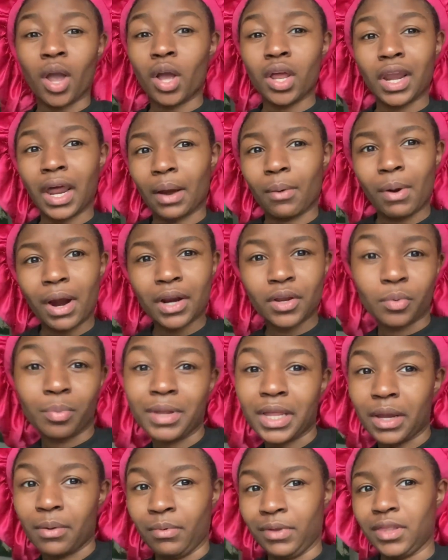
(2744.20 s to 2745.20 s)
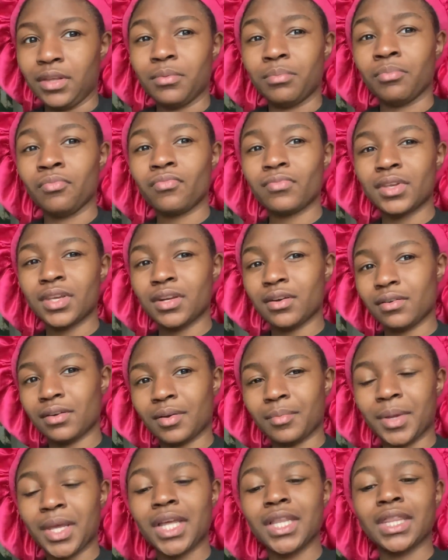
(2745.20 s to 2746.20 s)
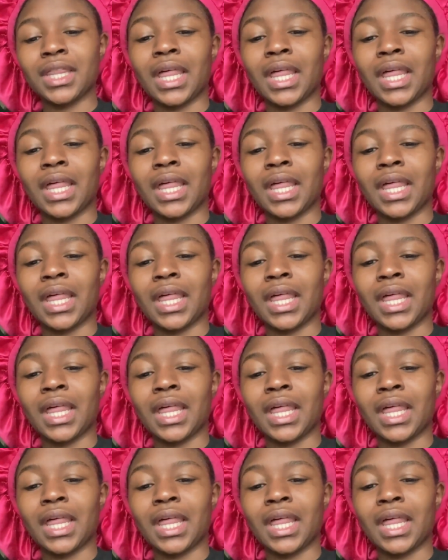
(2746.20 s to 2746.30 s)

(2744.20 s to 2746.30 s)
Like, why are you playing with them? You know what I mean?